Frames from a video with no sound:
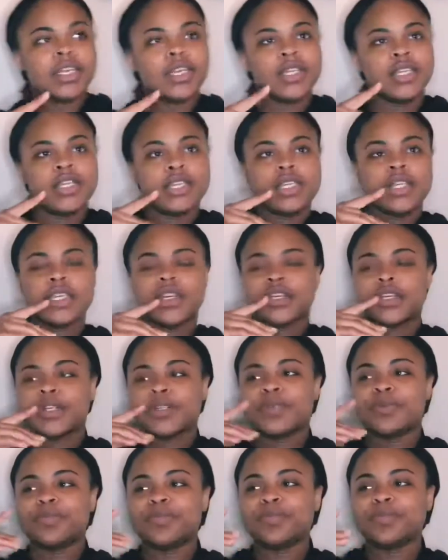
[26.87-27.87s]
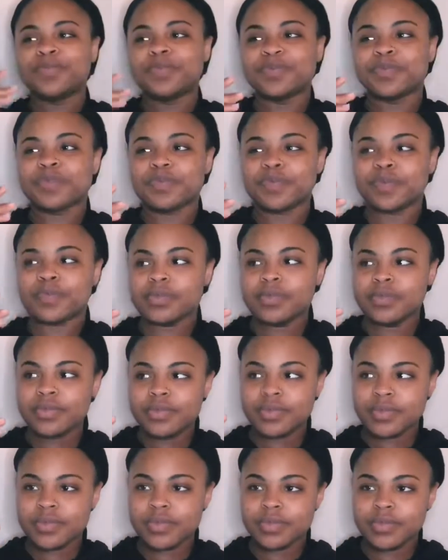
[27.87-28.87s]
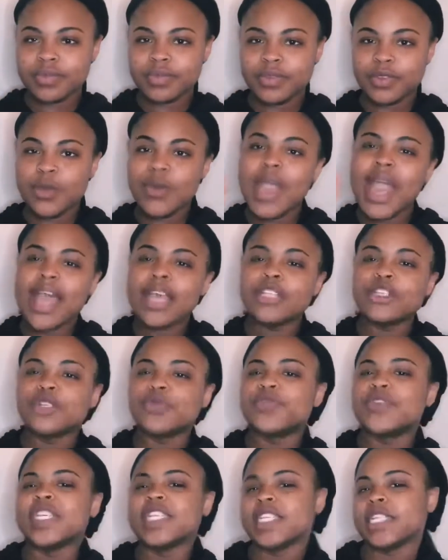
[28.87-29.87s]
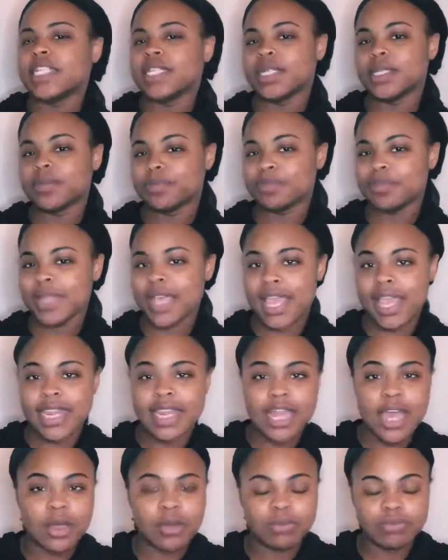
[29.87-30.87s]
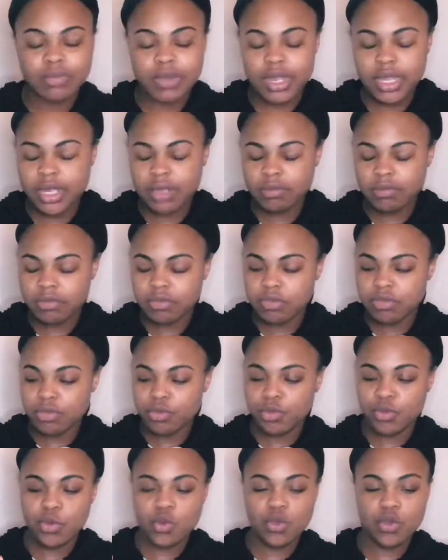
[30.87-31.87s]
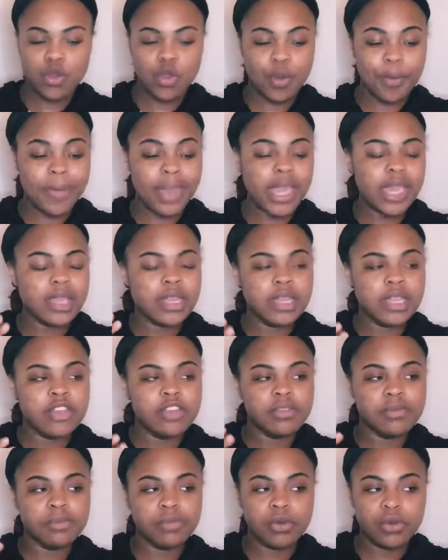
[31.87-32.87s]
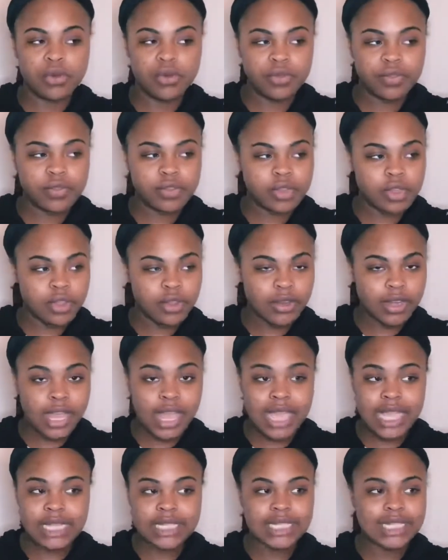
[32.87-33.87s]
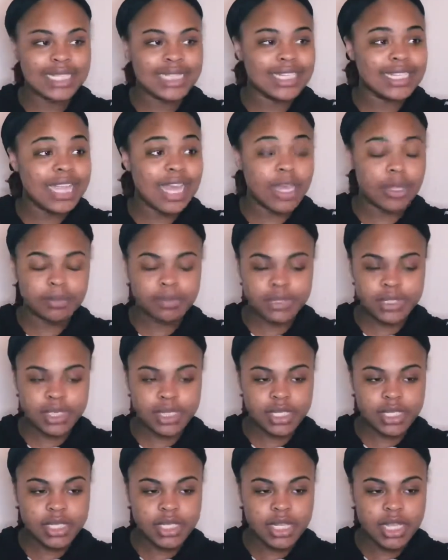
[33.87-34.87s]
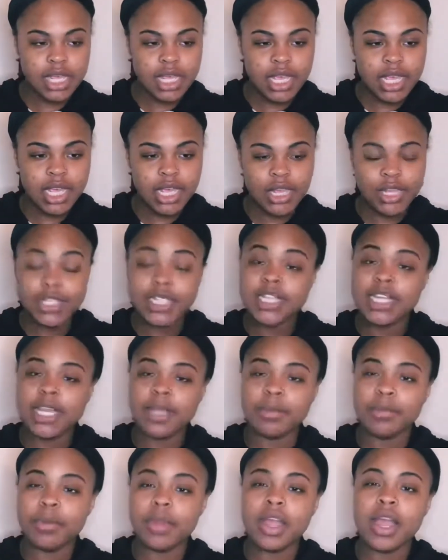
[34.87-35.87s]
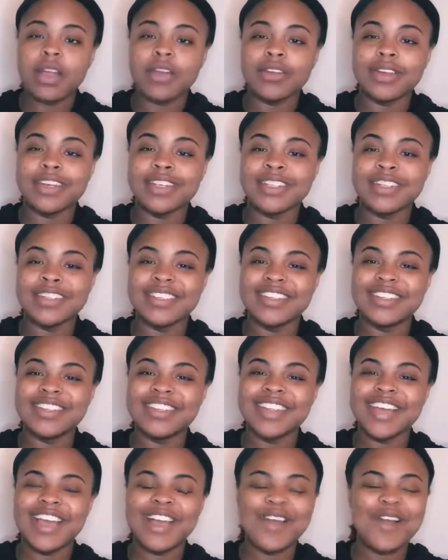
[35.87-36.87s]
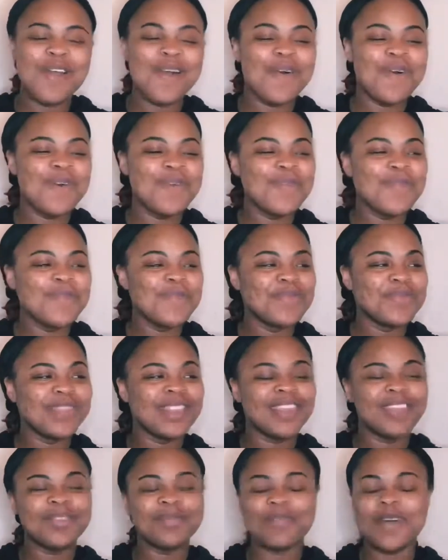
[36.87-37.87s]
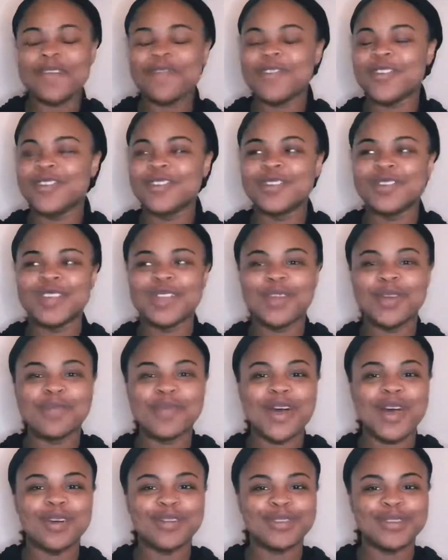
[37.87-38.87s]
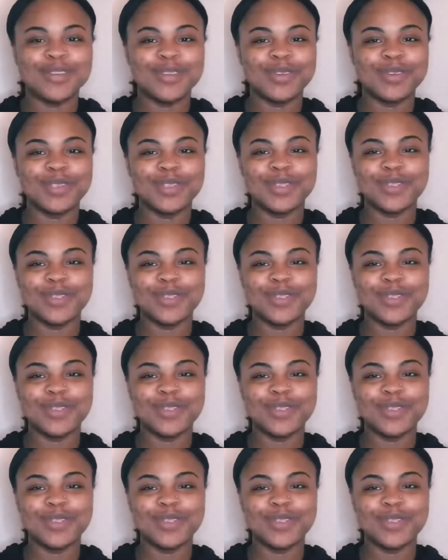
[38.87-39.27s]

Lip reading: You had your vision planned out, right? You're making these moves, you're taking steps, you're seeing progress. You're like, oh, this is my first little milestone.